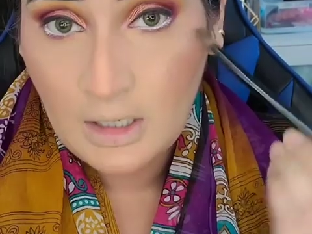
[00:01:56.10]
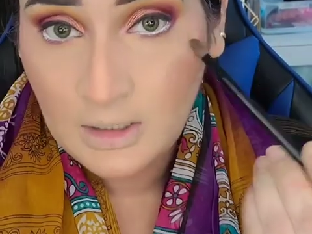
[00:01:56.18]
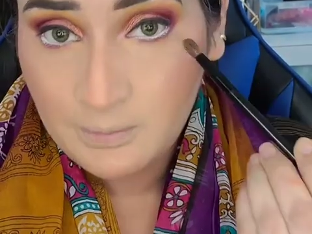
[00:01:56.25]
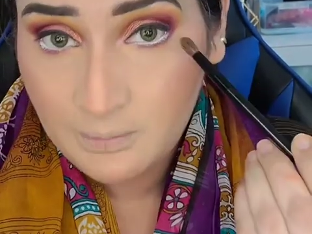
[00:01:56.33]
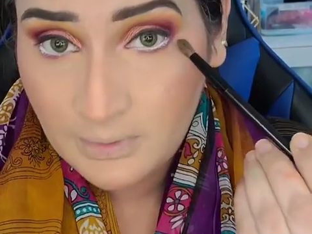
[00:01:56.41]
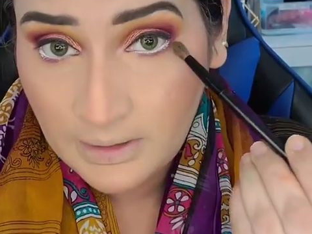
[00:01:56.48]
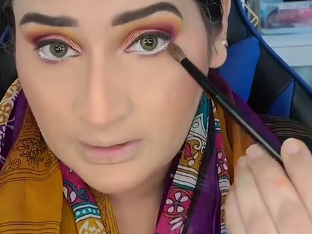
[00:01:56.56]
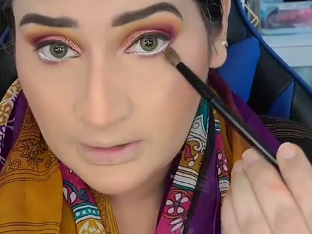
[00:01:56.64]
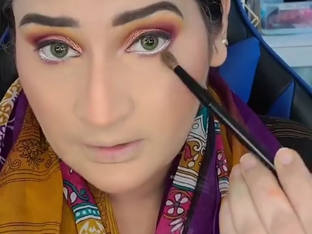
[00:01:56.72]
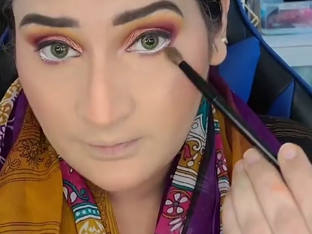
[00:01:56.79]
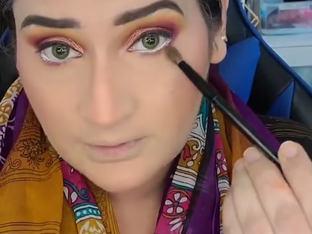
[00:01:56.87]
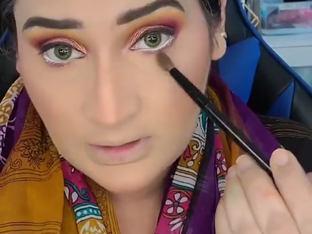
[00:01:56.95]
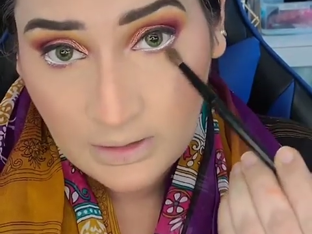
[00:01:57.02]
I'll blend it
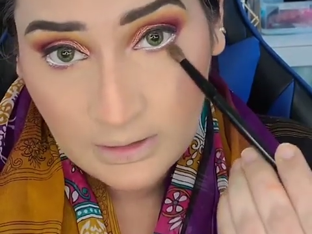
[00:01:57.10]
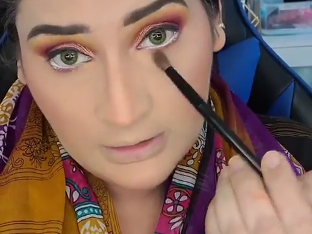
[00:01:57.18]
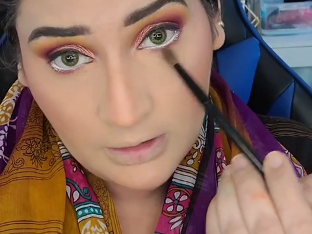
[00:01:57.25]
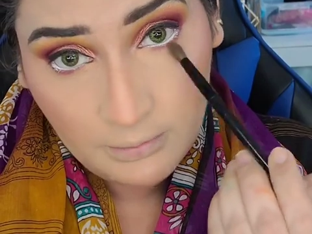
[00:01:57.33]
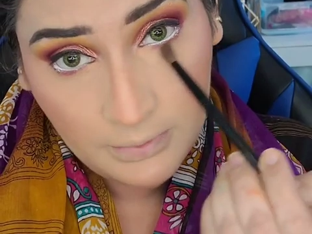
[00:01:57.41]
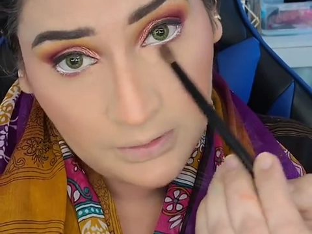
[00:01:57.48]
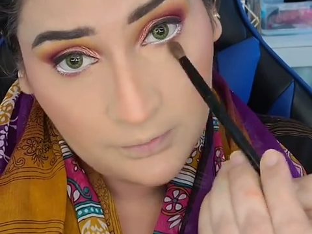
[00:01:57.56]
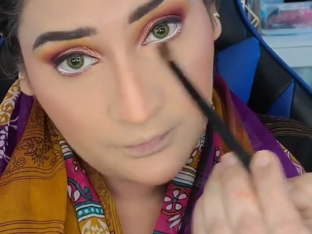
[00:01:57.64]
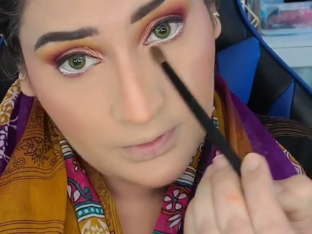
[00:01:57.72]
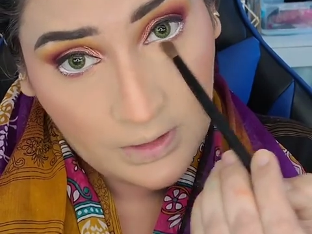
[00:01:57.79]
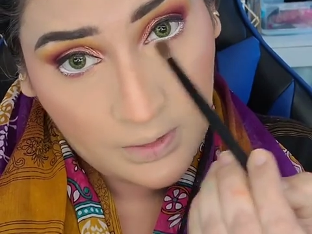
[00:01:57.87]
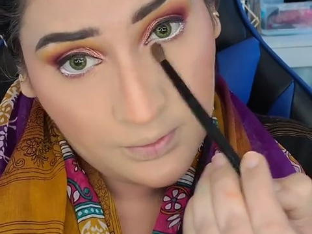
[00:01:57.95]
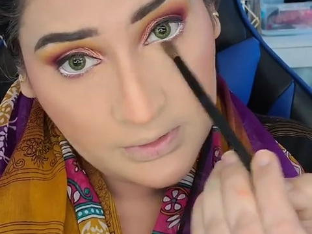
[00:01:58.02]
with a little bit of
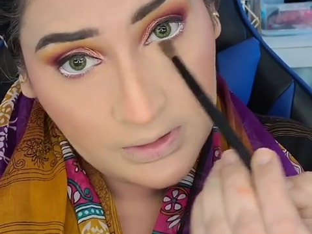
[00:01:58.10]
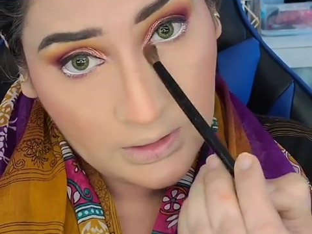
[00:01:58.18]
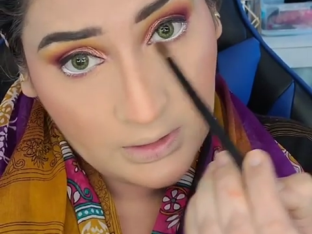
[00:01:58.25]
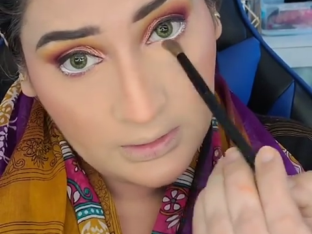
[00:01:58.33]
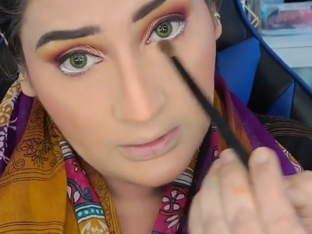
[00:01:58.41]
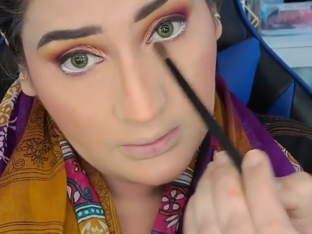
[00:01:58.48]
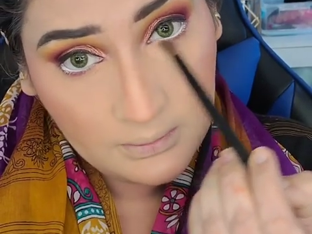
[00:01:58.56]
yellow shade.